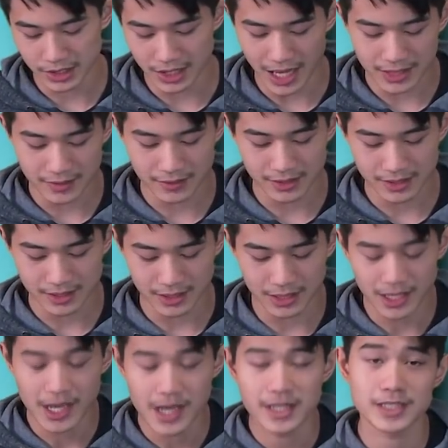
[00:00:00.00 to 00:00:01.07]
And as you can
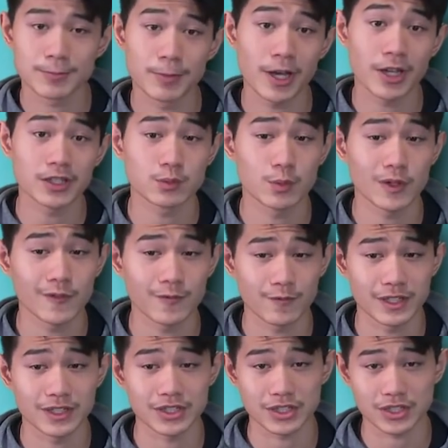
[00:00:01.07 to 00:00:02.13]
see, spells will
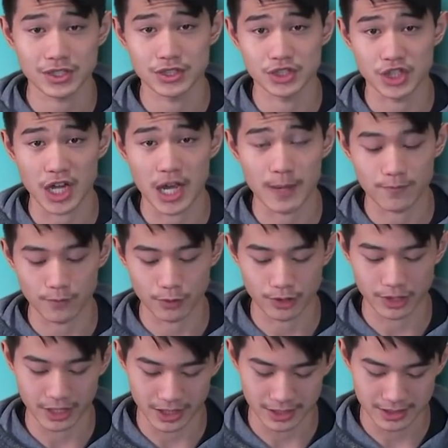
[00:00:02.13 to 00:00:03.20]
finish the job
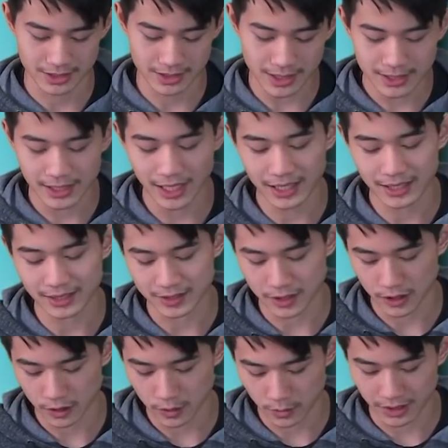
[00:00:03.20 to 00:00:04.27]
for you.
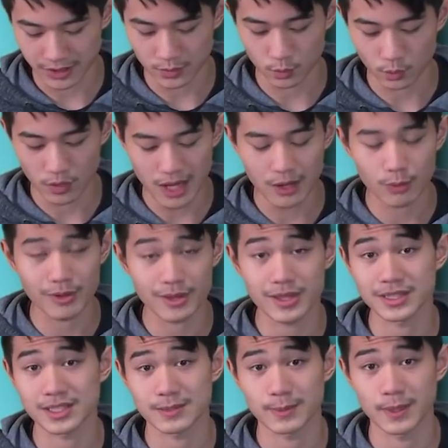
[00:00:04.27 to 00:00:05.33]
682 is well
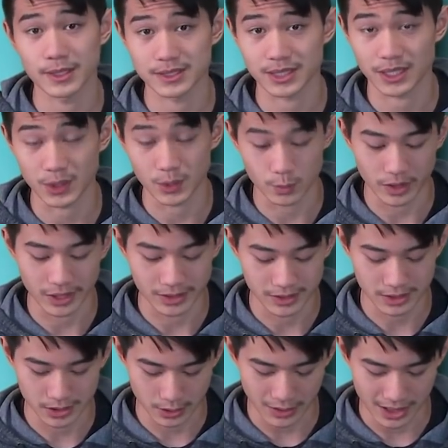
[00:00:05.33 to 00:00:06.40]
within spell cycle range,
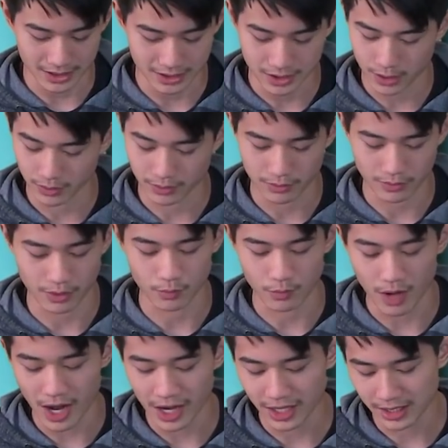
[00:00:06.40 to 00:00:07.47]
so I just go in with a
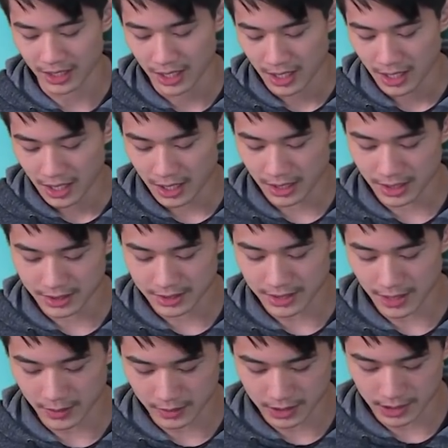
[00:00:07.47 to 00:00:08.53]
Rocket, and I
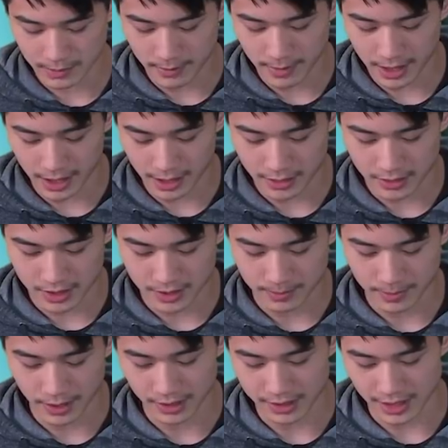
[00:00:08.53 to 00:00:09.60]
cycle some of my other
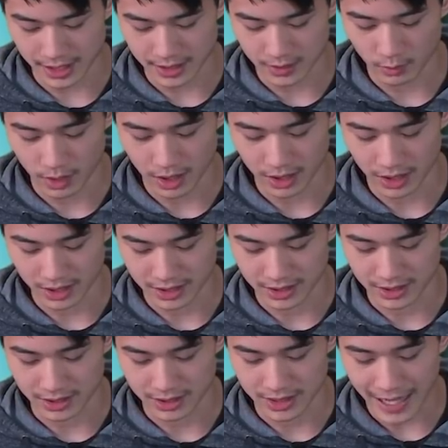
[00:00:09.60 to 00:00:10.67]
spells as well onto
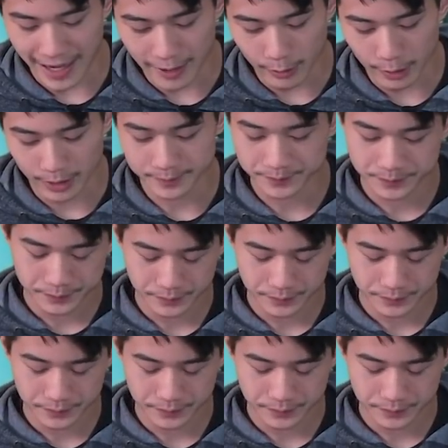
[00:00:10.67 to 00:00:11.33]
the tower.